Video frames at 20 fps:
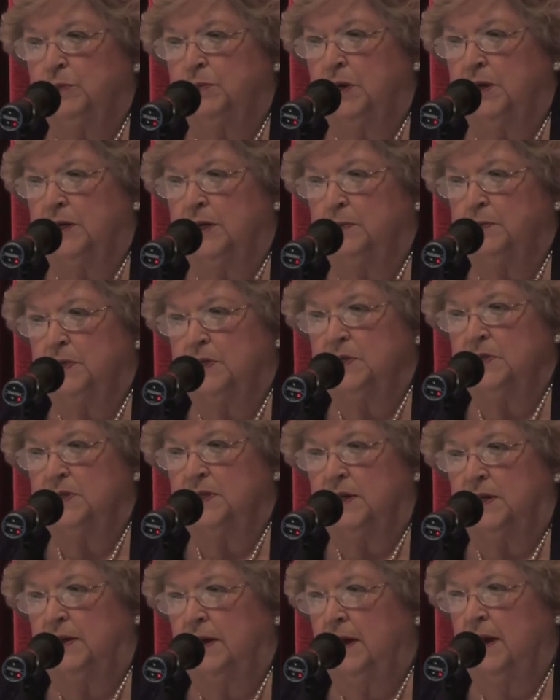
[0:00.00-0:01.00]
bishop got up and he
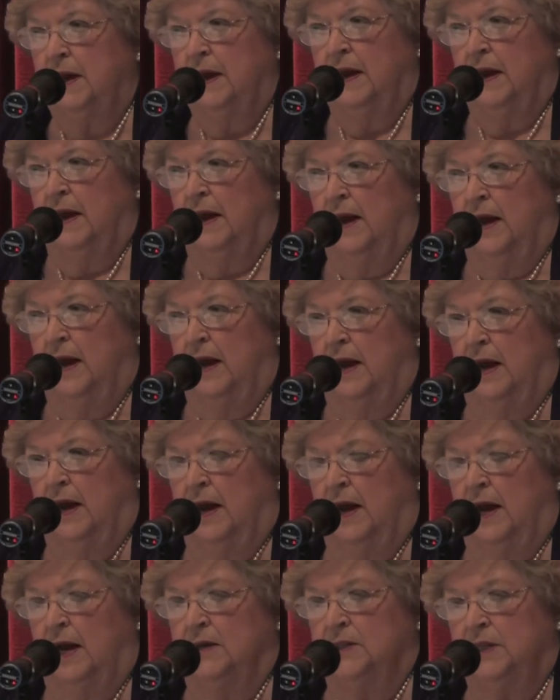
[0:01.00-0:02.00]
said,
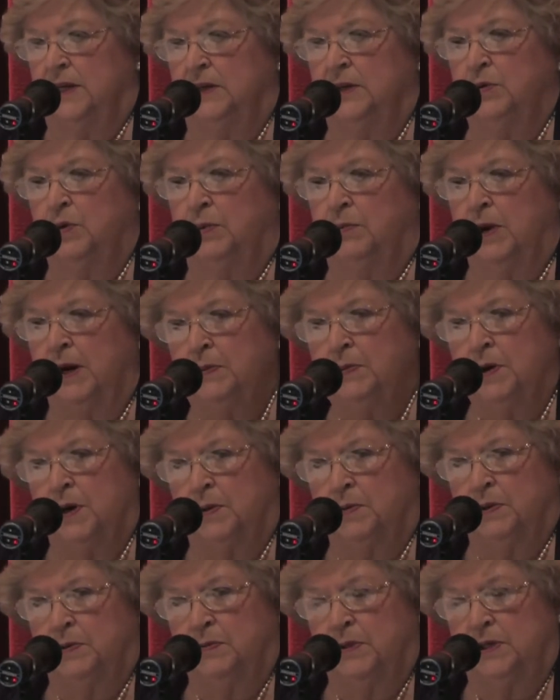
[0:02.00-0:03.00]
I'll tell you what my
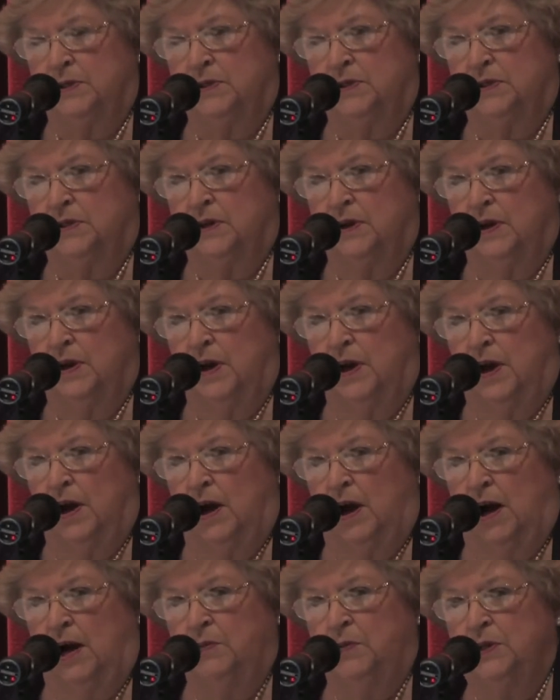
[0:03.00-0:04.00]
problem is.
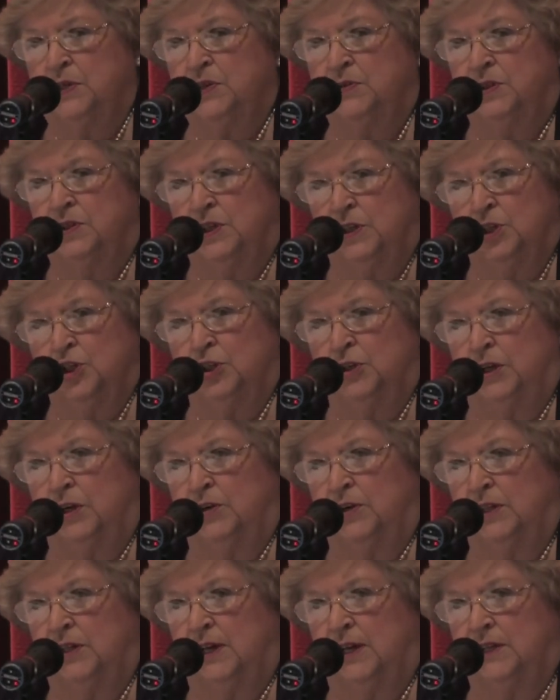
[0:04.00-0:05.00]
I went to the
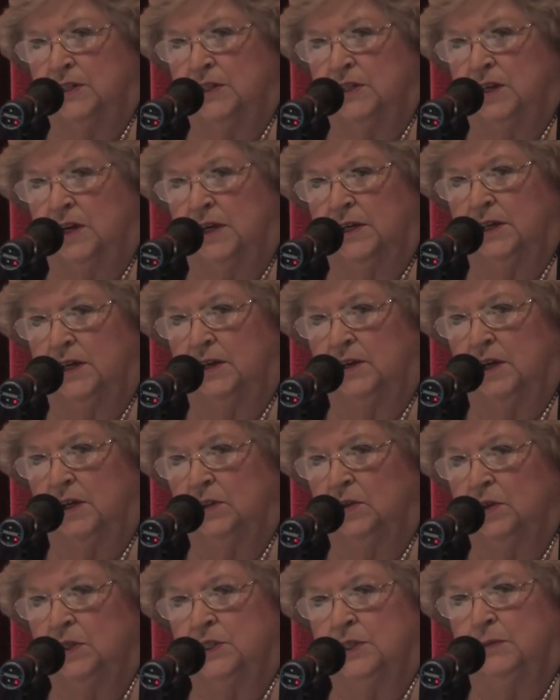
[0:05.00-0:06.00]
dictionary last night and
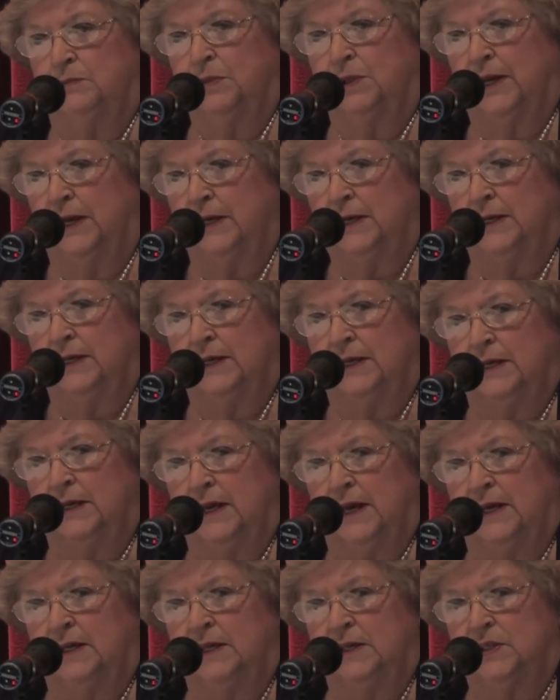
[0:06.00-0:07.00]
I looked up
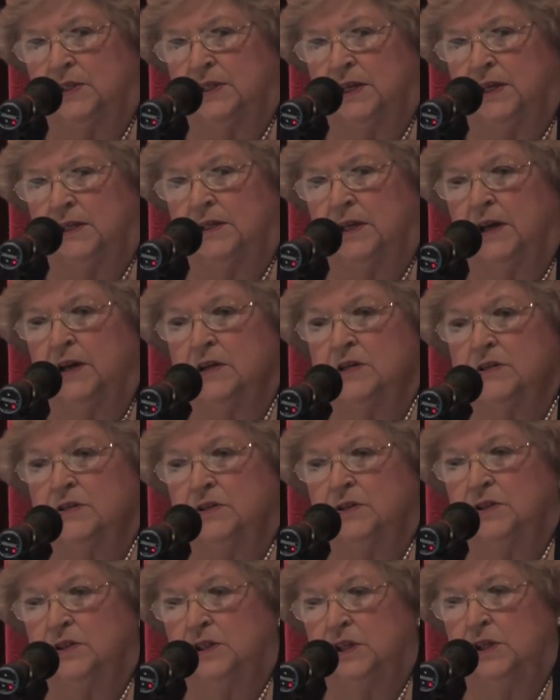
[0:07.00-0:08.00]
laity and it said,
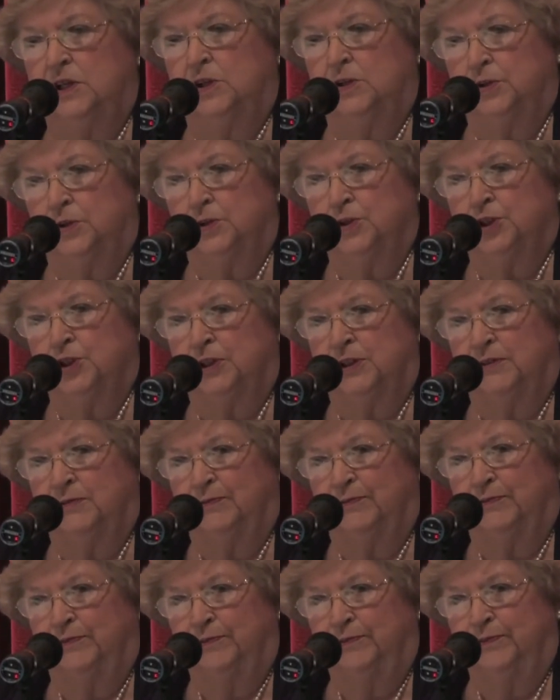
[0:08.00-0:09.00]
see
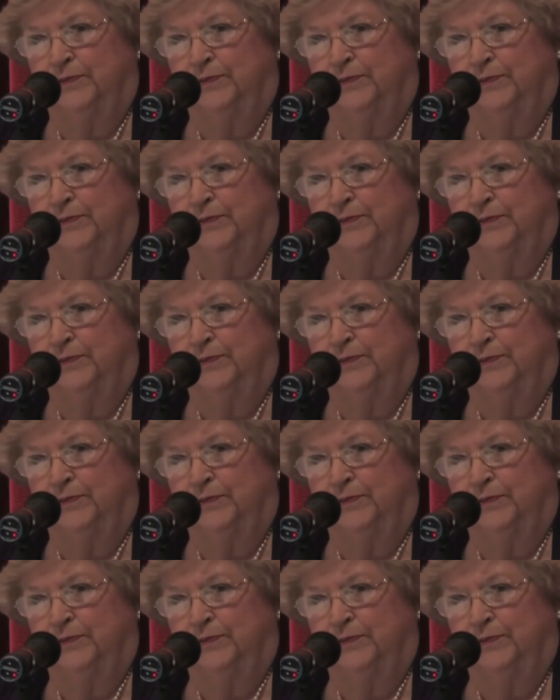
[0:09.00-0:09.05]
clergy.